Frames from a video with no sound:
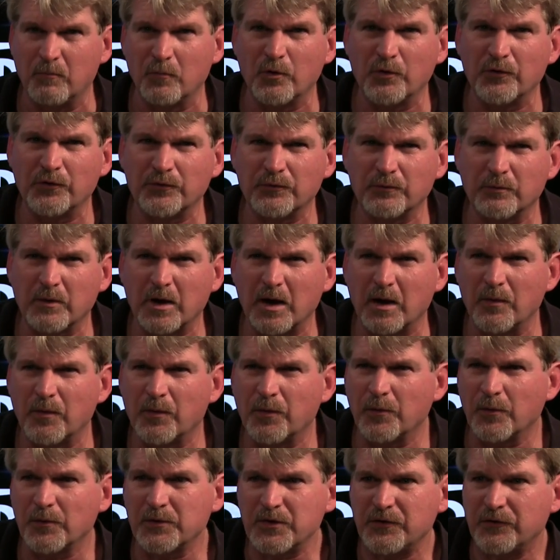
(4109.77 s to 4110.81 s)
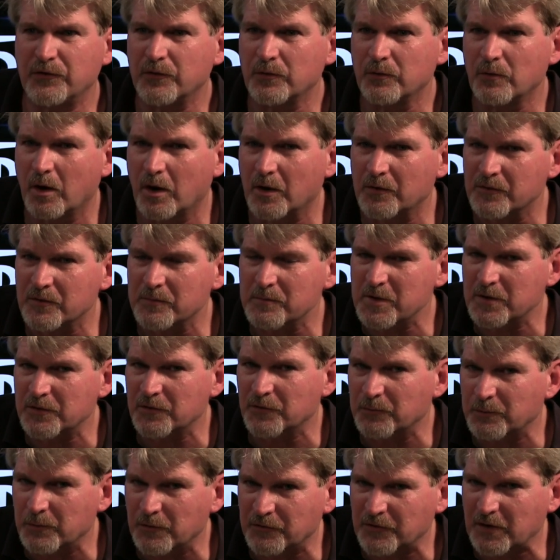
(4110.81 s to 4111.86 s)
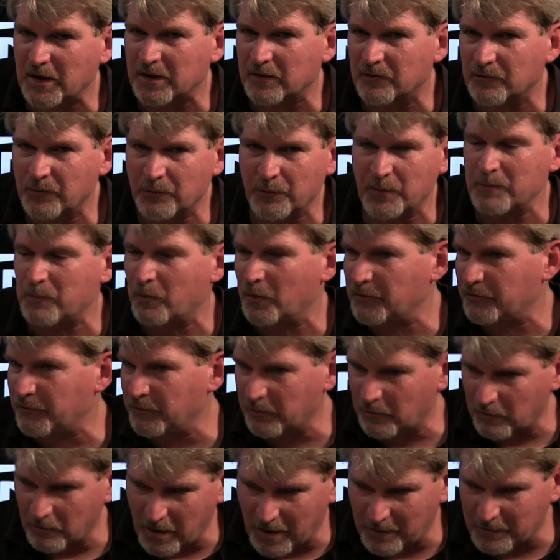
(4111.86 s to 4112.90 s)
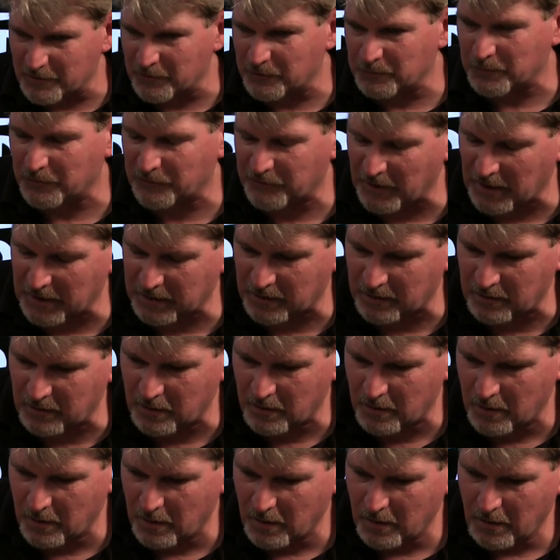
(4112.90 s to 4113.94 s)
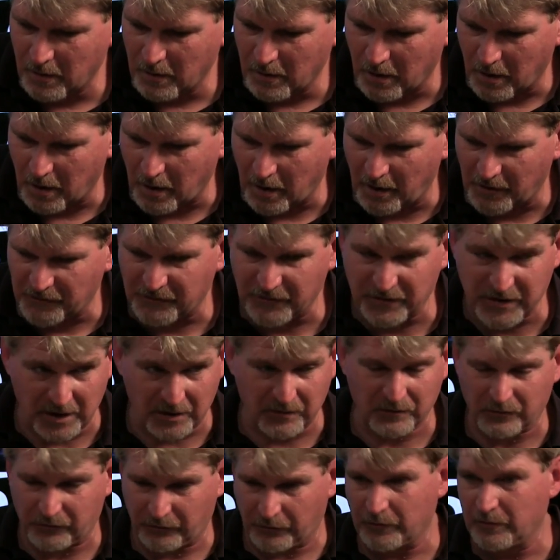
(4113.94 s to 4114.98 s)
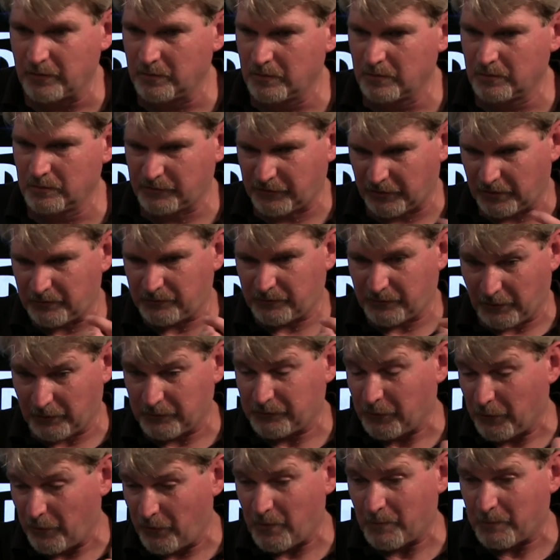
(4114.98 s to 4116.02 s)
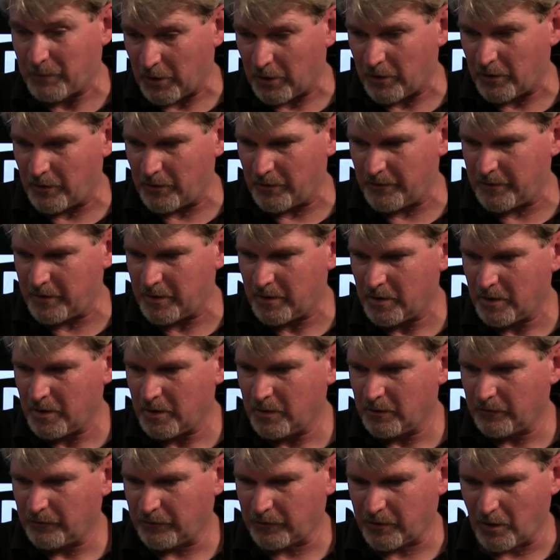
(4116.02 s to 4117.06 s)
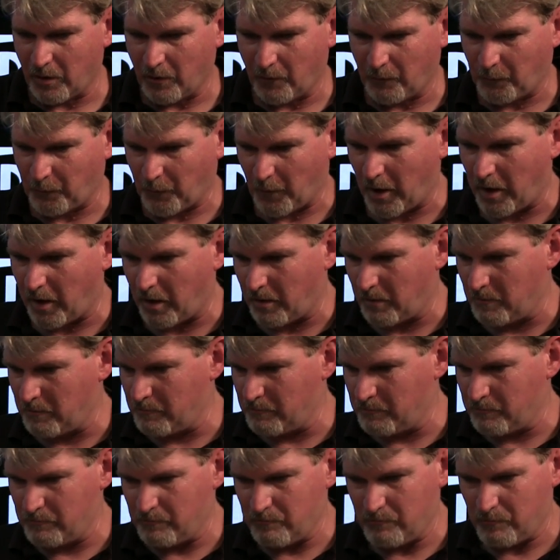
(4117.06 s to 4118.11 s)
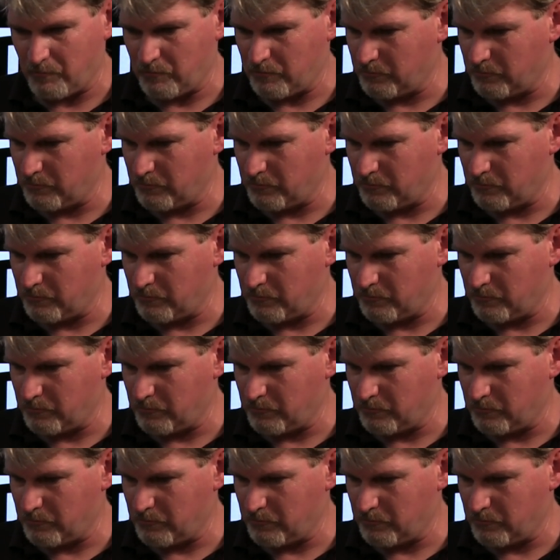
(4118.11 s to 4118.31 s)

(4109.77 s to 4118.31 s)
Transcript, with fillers: was around 3,200 meters per second, 3.2 kilometers per second, uh, to get to, to, to do the burn to go from